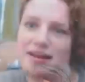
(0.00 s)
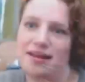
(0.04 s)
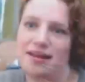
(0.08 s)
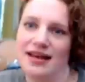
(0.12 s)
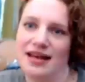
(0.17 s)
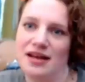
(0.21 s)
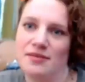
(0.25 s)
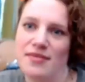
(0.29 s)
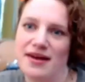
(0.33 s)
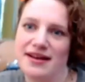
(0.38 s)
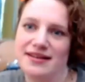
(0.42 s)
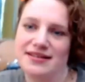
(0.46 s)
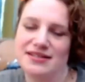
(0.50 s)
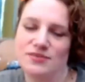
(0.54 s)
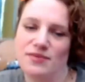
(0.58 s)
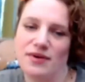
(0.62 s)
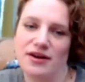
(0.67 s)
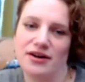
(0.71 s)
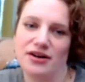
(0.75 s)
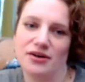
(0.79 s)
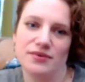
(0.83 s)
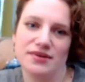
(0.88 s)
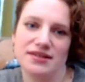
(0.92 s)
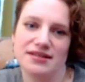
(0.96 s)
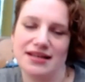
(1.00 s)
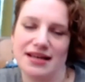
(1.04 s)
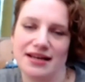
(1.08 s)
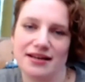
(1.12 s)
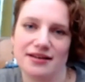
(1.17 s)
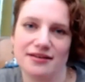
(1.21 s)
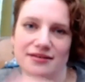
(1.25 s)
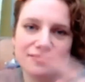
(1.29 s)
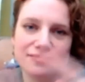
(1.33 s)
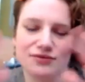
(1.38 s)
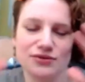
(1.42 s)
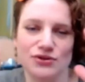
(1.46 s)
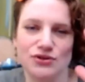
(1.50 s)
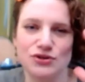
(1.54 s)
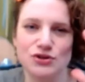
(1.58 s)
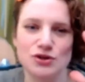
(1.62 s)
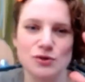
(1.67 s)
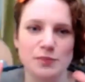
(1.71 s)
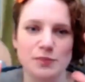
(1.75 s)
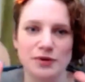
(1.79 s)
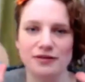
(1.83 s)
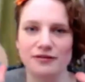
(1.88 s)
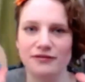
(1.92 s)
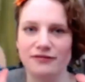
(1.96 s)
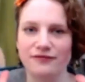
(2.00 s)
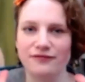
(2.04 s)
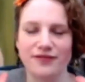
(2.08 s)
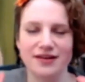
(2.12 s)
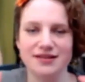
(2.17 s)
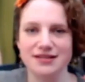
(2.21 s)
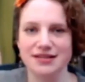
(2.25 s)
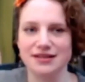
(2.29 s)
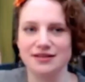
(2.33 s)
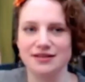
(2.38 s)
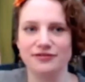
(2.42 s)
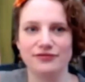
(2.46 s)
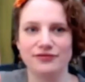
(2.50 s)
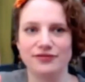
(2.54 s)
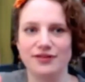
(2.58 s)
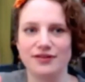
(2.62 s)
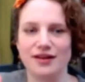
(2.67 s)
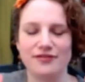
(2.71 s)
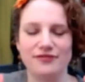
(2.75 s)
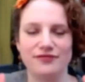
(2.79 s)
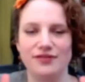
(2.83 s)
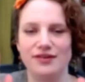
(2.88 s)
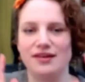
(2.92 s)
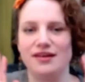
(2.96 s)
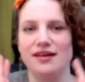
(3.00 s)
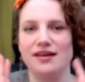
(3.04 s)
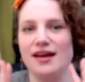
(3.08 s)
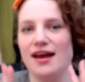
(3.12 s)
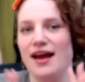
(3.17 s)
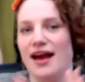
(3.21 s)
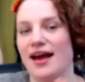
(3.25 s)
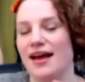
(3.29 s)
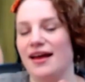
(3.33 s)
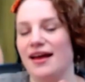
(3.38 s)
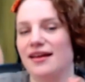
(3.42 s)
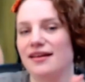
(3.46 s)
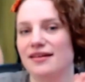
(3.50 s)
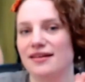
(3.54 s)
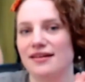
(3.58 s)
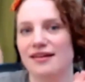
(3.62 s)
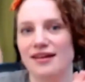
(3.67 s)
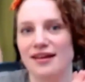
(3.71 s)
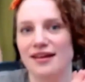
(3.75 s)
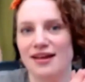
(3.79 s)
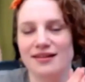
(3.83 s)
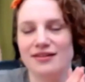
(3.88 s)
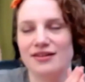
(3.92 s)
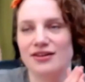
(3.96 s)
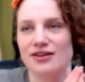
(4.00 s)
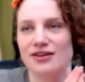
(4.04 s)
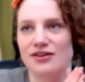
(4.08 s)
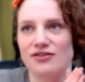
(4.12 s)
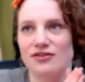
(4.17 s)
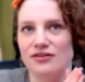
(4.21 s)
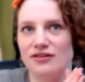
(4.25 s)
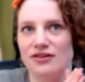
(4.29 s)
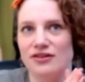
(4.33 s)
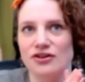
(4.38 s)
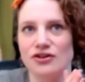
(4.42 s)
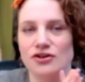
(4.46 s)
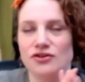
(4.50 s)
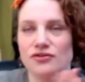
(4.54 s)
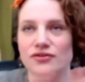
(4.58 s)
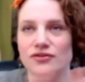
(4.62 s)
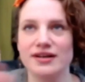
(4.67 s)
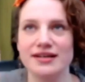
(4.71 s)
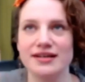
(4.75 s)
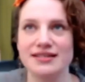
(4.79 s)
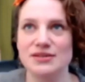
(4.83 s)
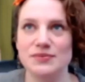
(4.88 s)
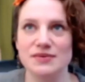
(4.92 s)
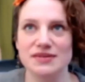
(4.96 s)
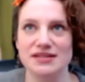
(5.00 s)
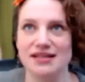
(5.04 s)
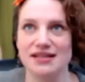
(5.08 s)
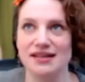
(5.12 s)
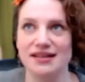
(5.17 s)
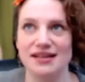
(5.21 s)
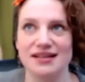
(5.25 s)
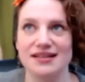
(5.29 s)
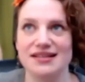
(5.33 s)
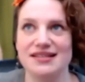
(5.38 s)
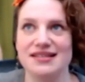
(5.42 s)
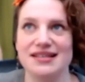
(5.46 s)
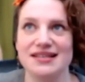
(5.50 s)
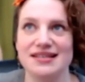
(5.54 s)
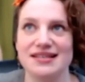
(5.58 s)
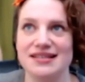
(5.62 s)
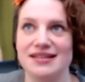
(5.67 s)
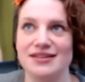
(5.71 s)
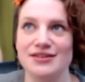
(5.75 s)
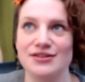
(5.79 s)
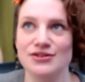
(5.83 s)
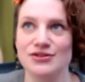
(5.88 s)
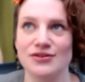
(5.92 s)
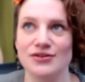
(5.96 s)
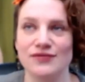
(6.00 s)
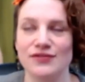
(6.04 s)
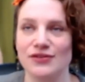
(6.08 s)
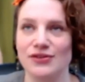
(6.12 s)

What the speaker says: in my sweater was like super fuzzy, fluffy, and the grist was inconsistent.